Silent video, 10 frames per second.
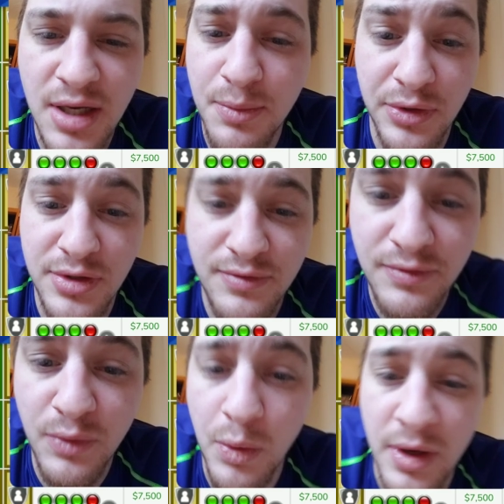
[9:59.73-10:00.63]
upwards of
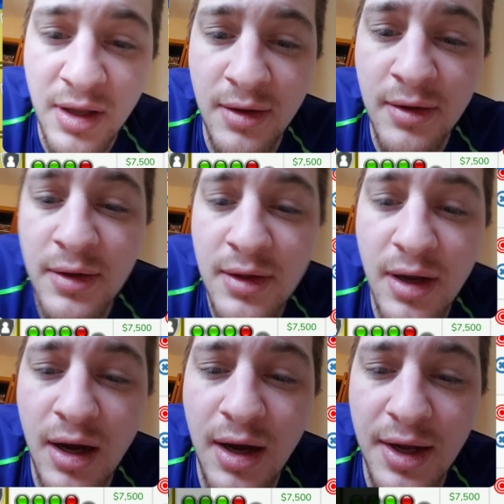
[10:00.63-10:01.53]
40
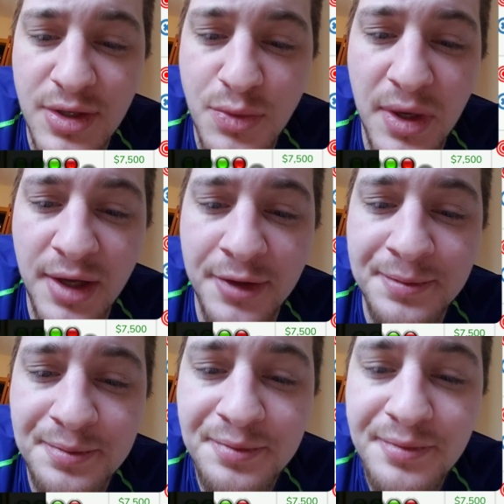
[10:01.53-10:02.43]
as well.